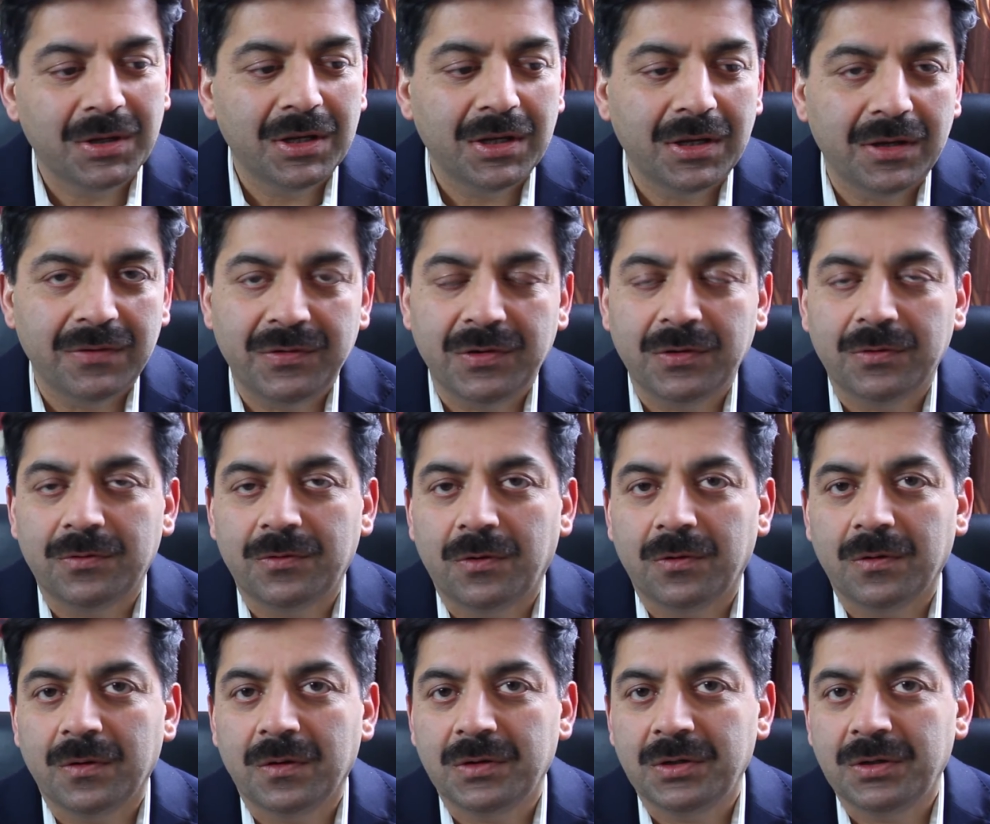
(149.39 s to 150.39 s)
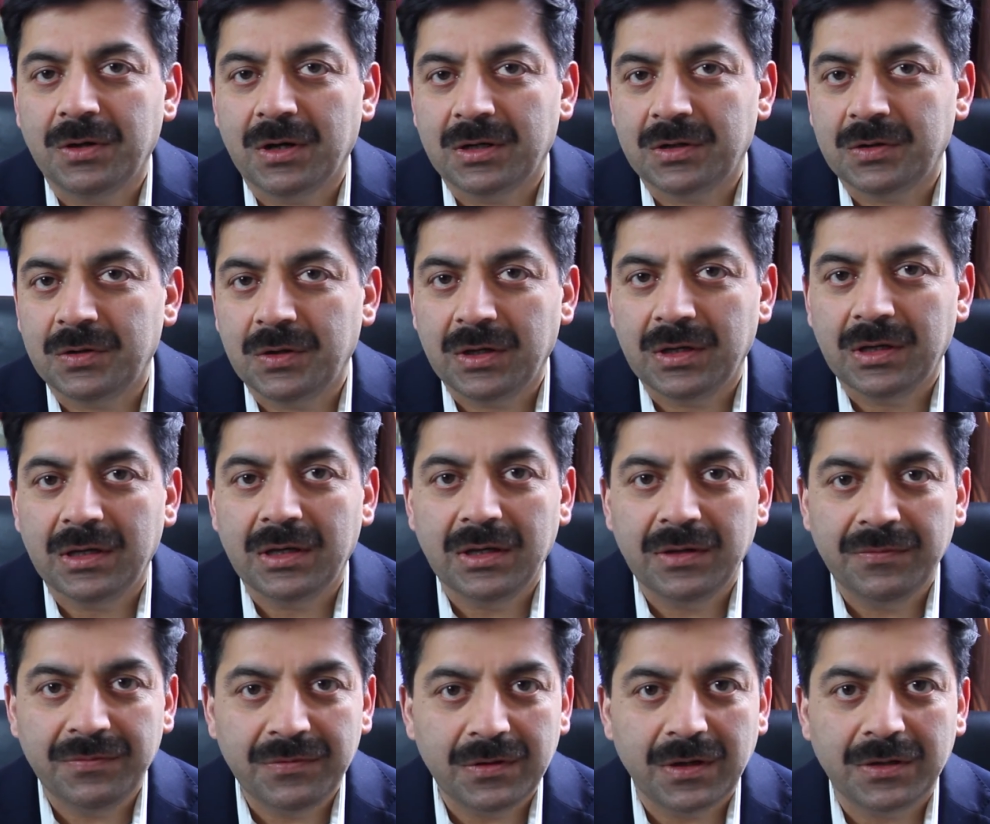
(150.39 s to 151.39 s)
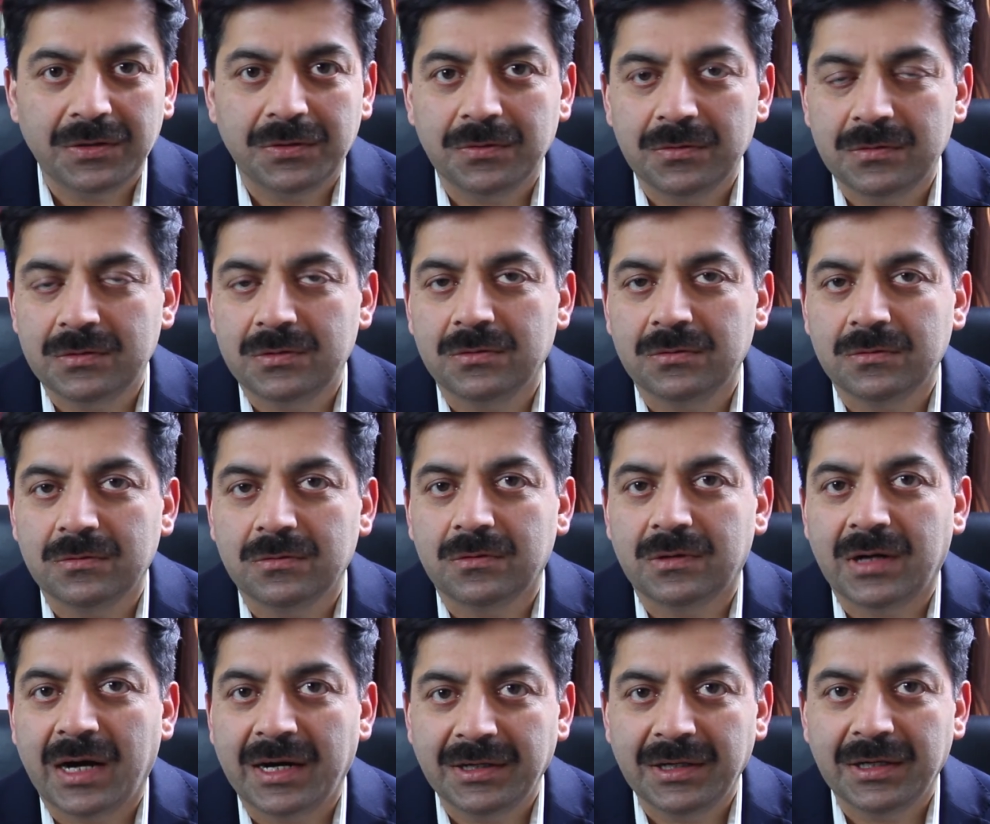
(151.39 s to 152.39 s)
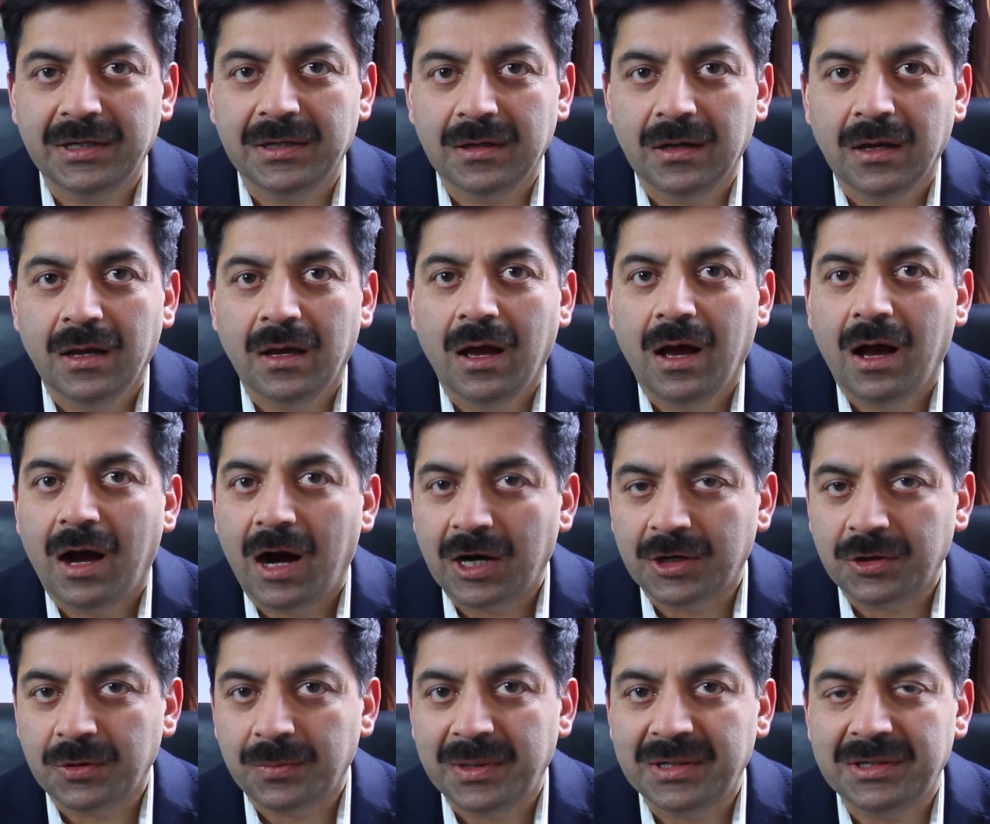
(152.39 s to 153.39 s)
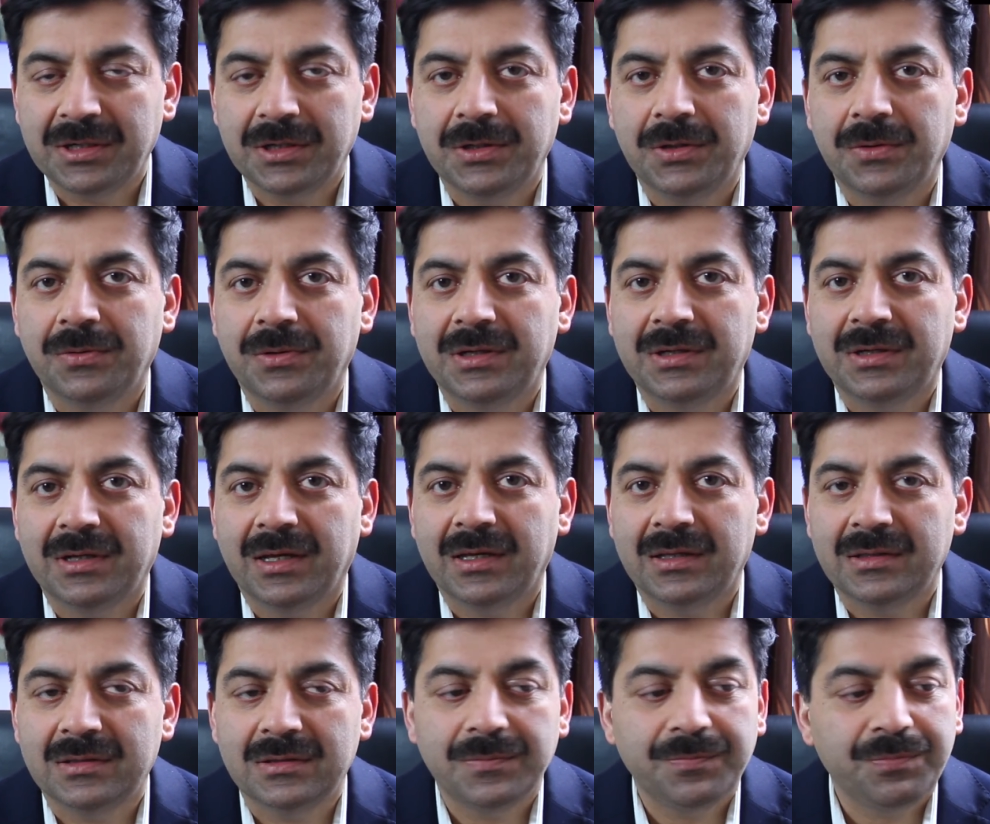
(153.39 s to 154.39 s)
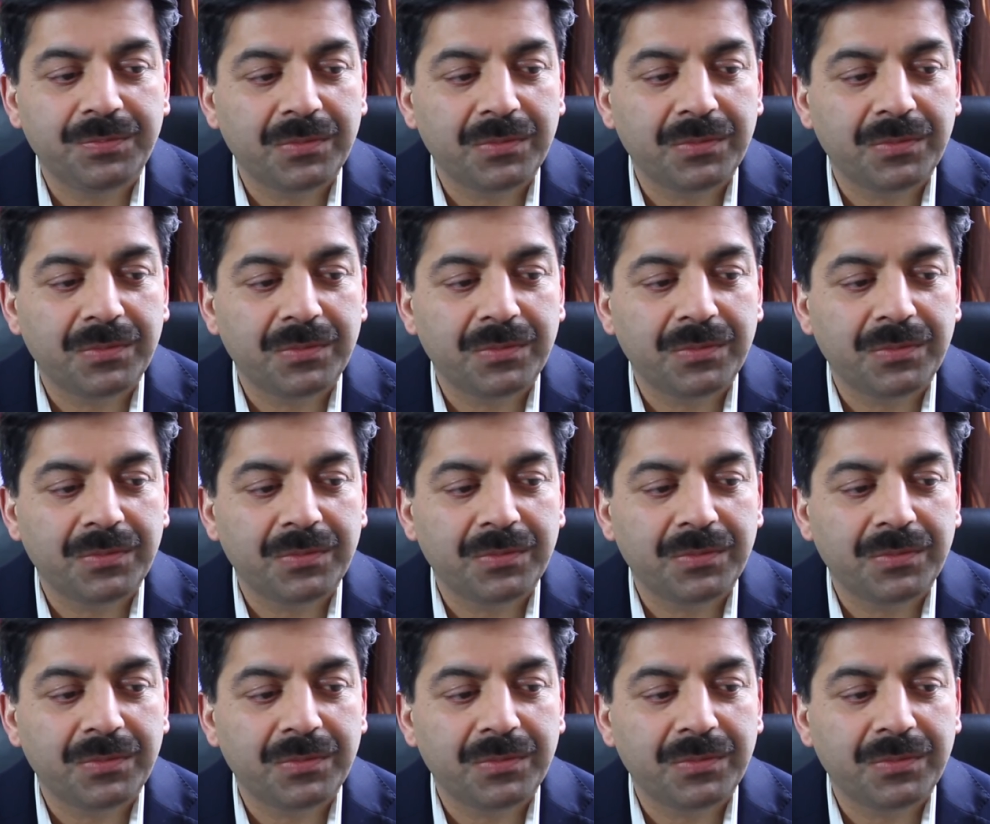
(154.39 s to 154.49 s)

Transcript: If you are used to writing automated unit tests,